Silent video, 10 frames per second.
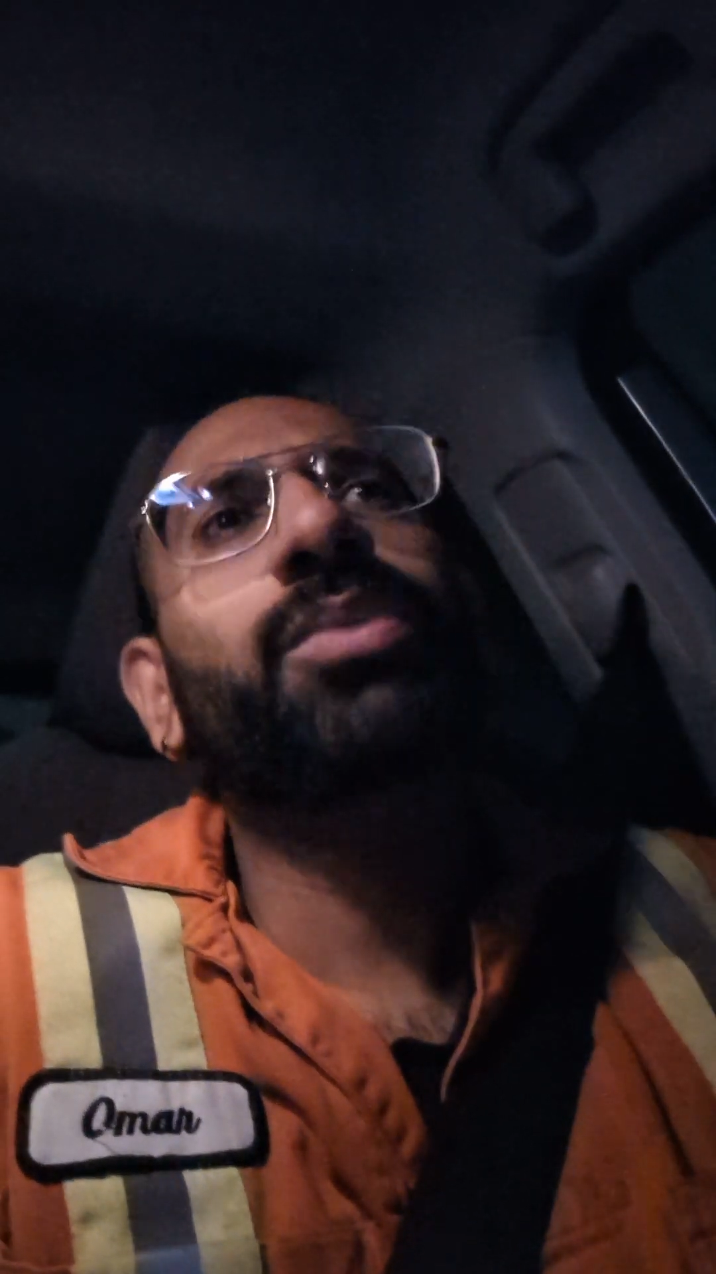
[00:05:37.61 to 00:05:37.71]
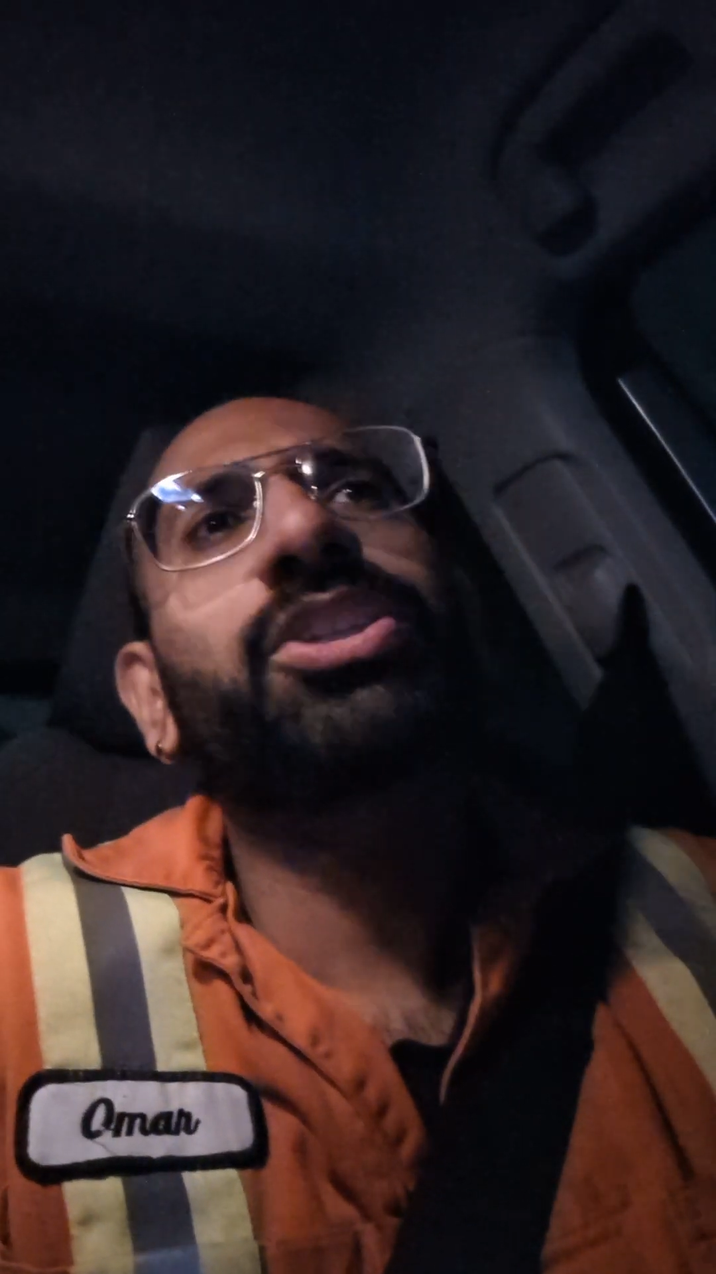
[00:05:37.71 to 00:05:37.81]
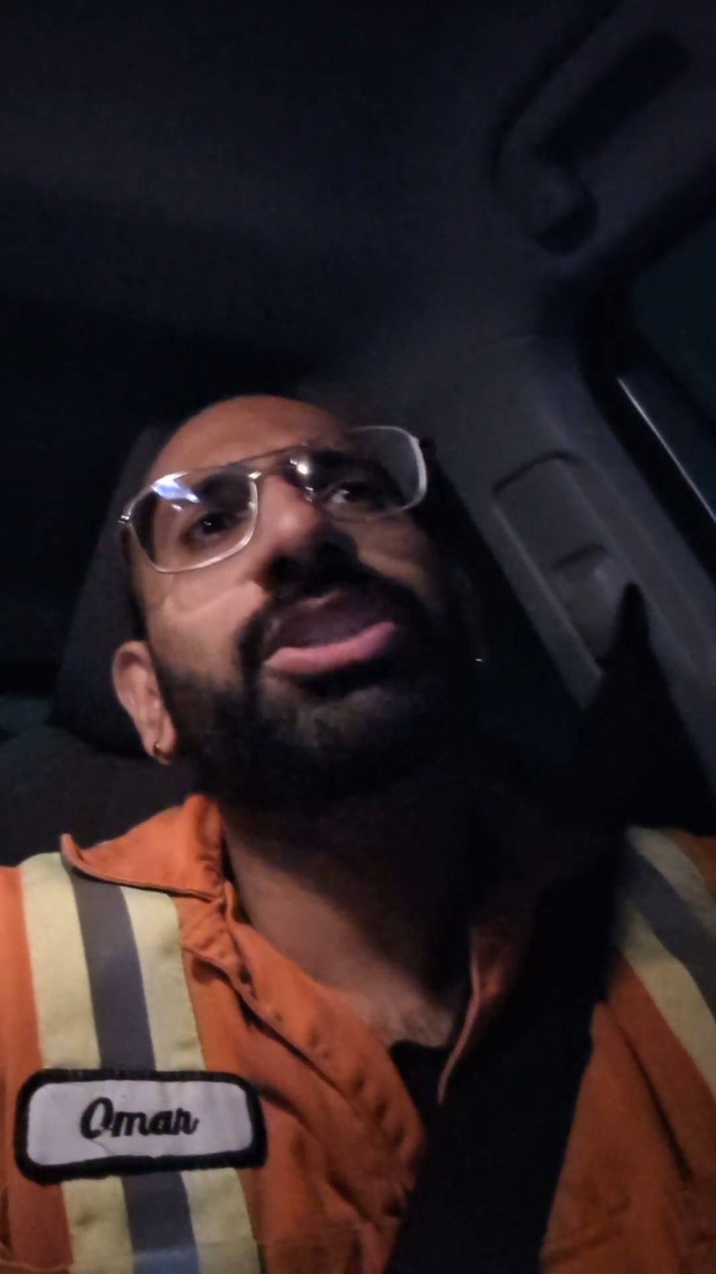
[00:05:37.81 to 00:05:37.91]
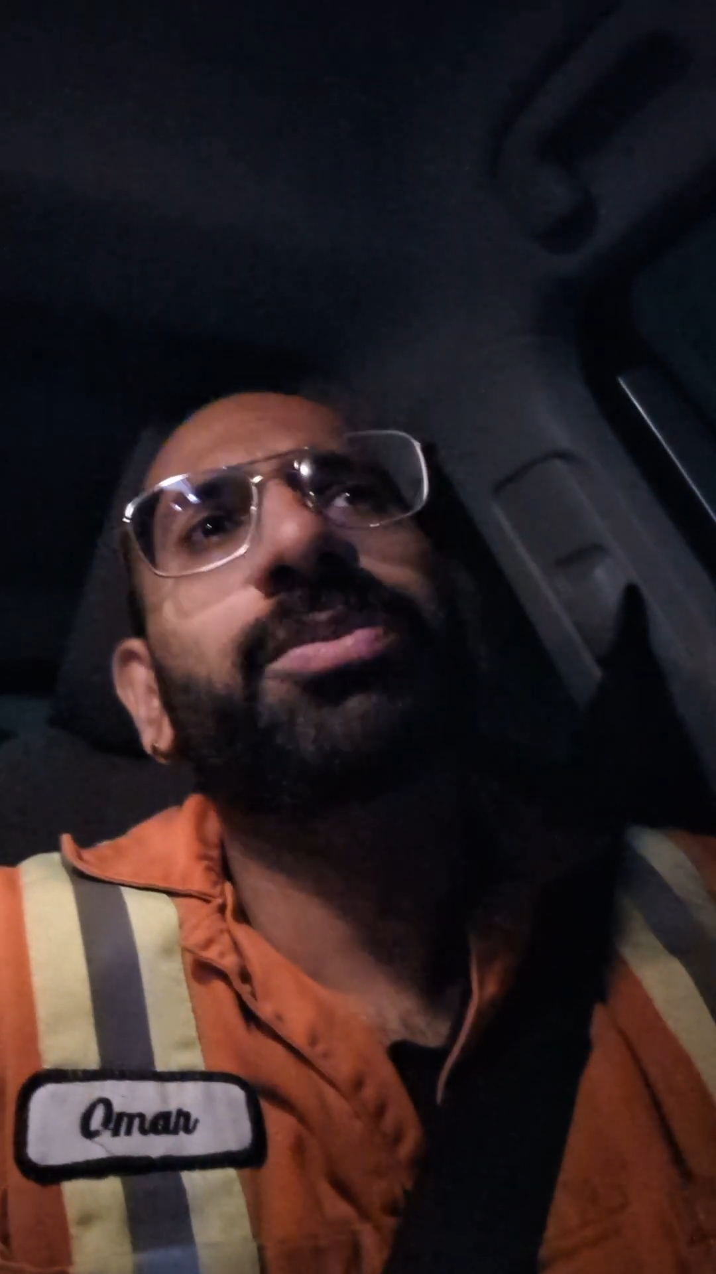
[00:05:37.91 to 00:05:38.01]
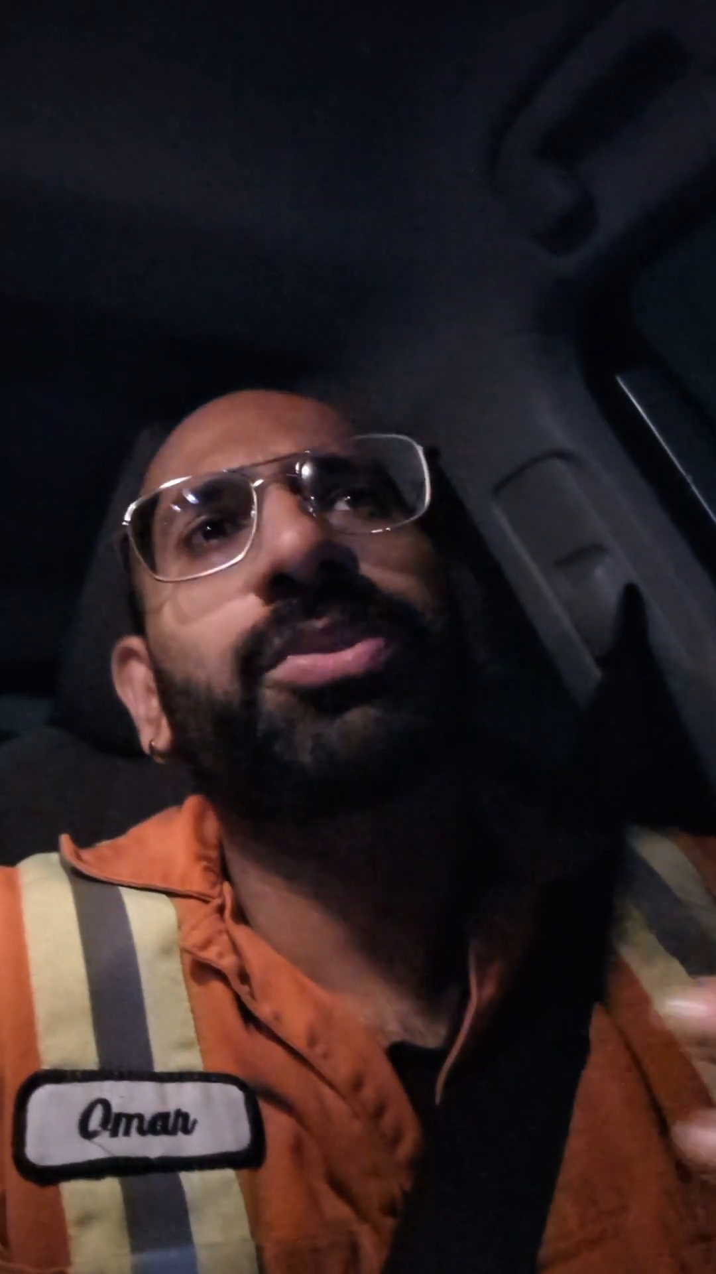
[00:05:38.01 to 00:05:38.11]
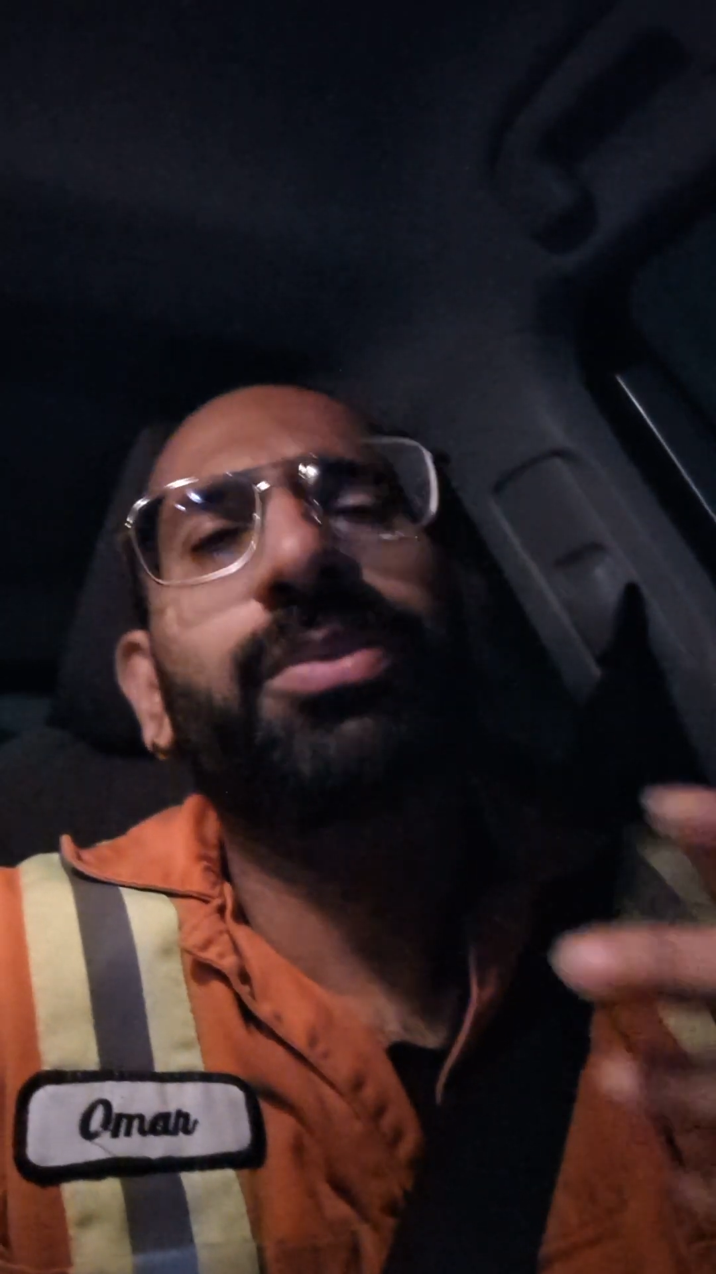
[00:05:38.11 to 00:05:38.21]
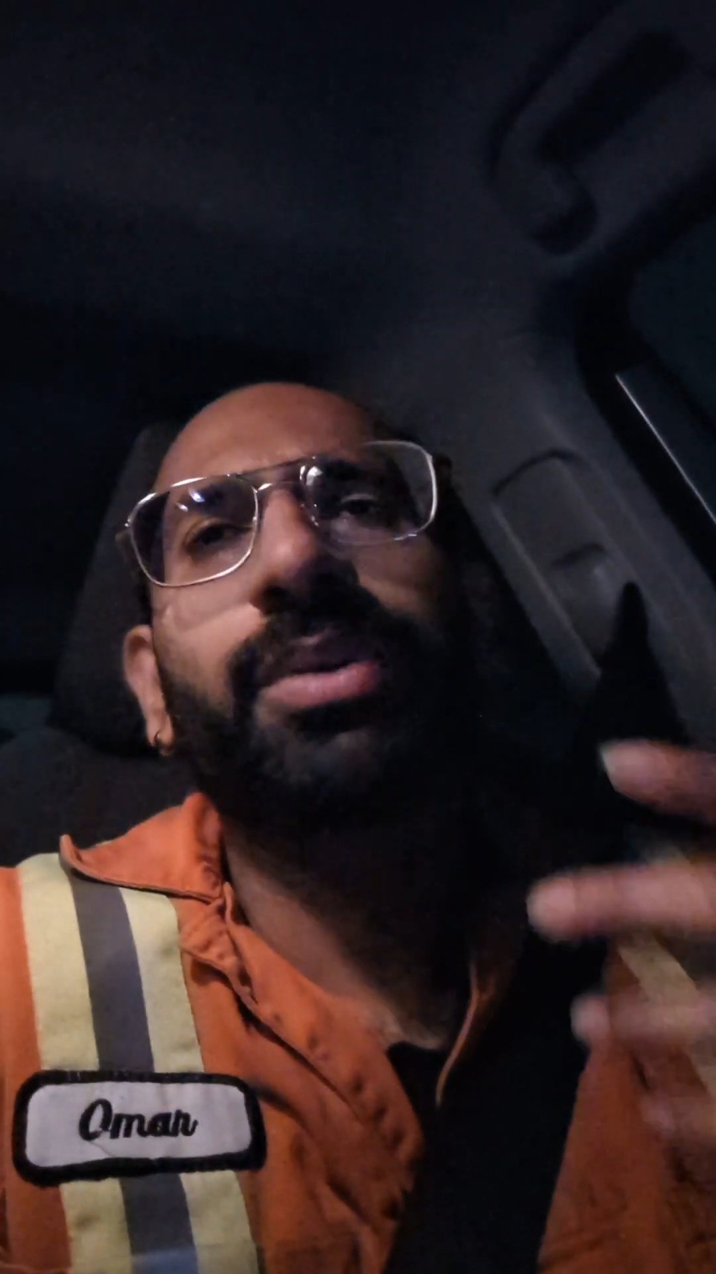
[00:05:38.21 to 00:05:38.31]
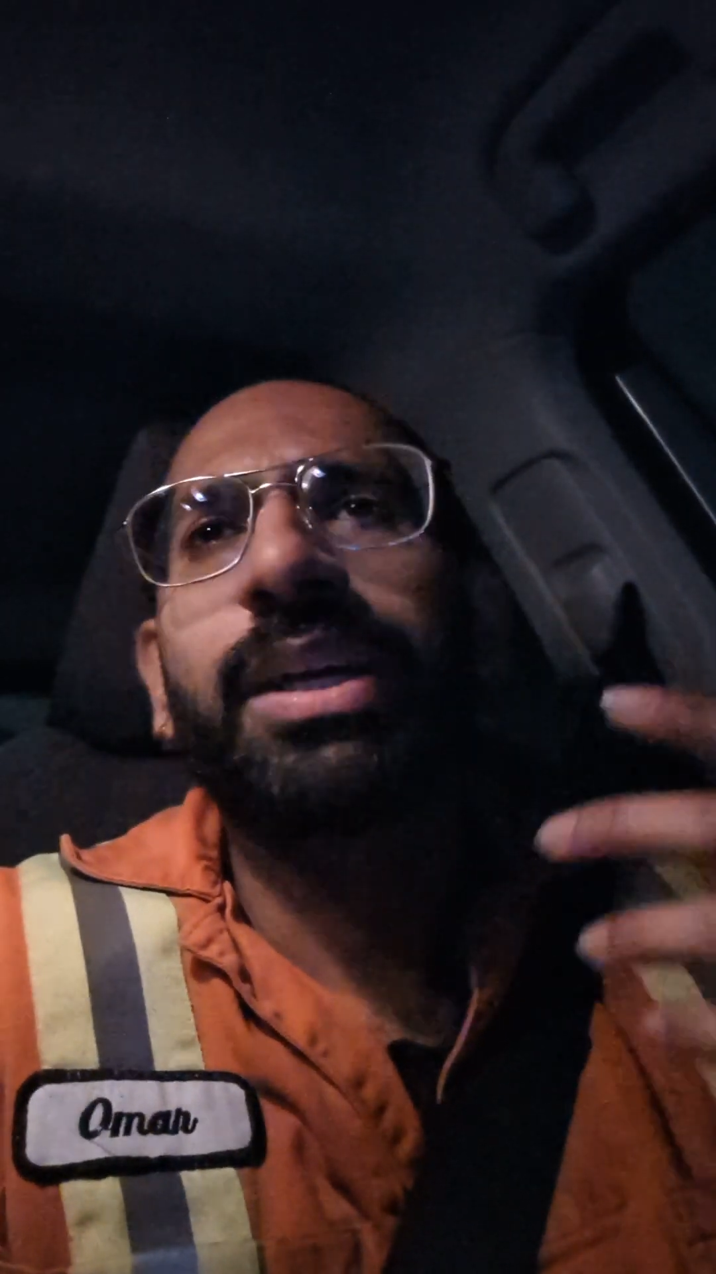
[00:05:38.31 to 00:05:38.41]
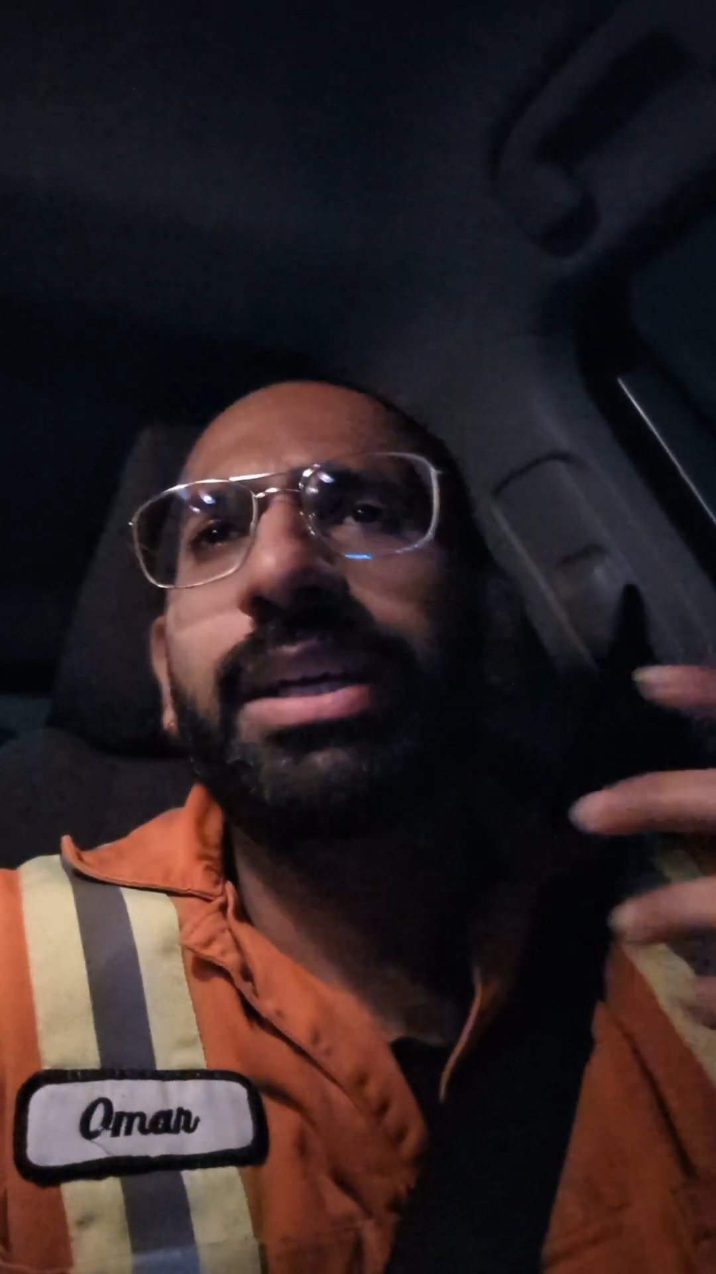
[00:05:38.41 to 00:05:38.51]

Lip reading: worship through